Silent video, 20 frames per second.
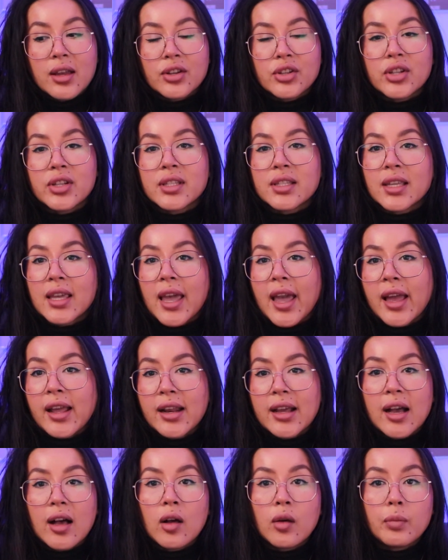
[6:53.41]
just
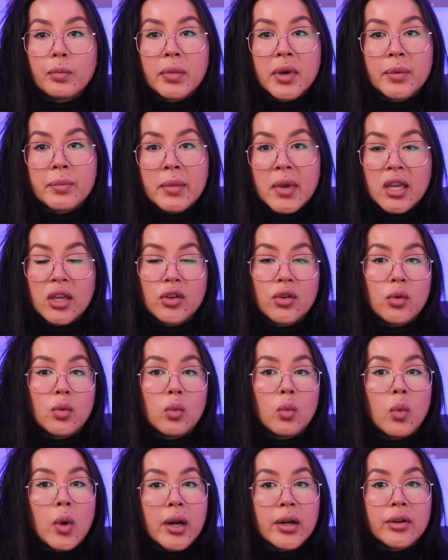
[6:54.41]
can't help but make you
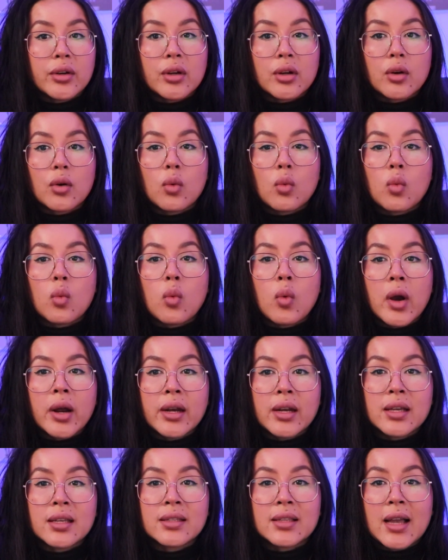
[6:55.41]
wonder
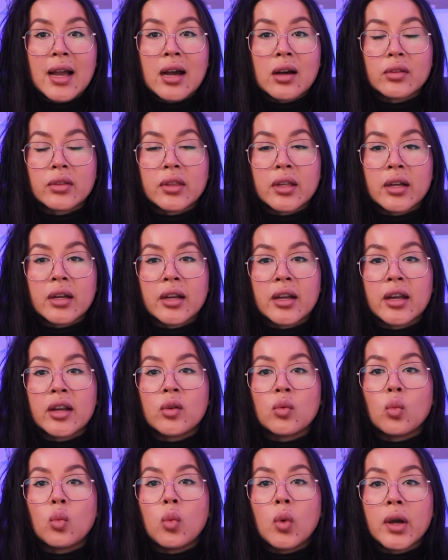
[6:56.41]
what is out there
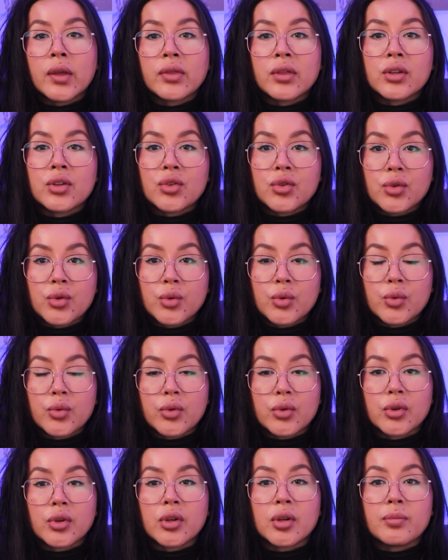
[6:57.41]
and what the
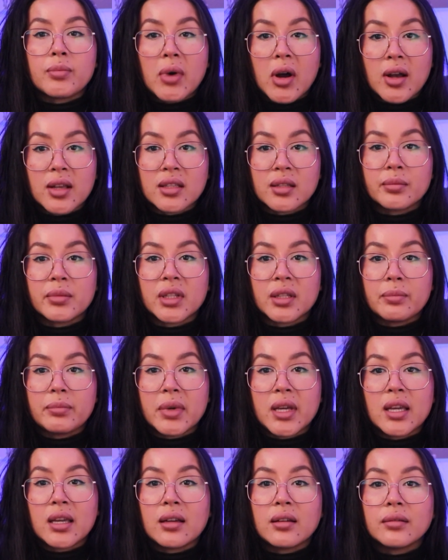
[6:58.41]
truth could possibly
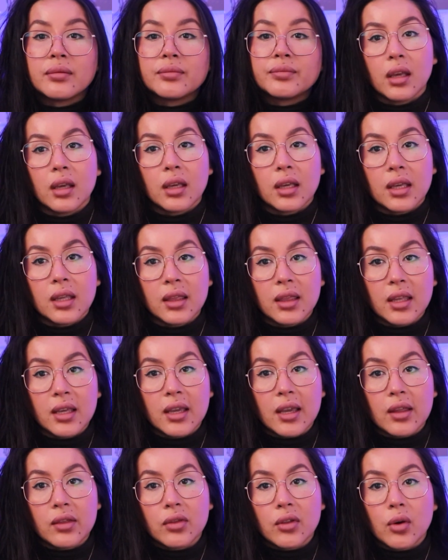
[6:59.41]
be. In
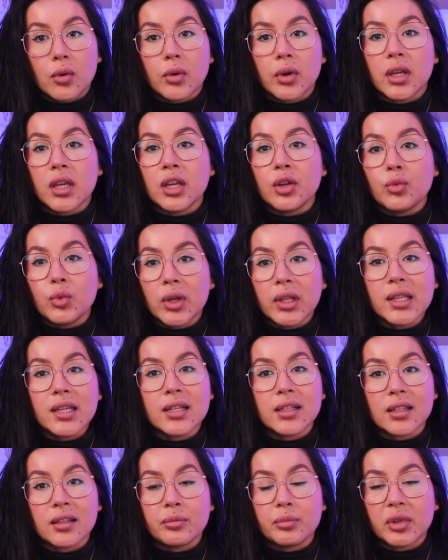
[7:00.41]
the end, though, he
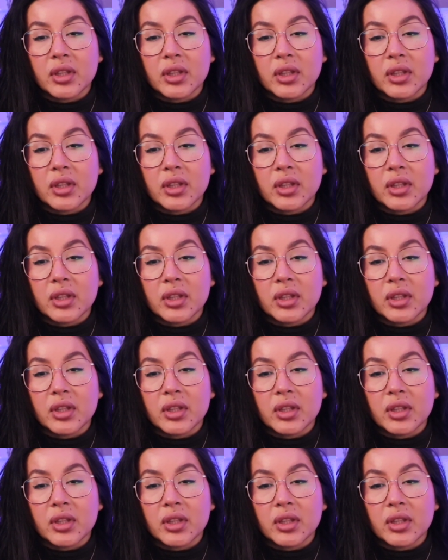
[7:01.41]
really did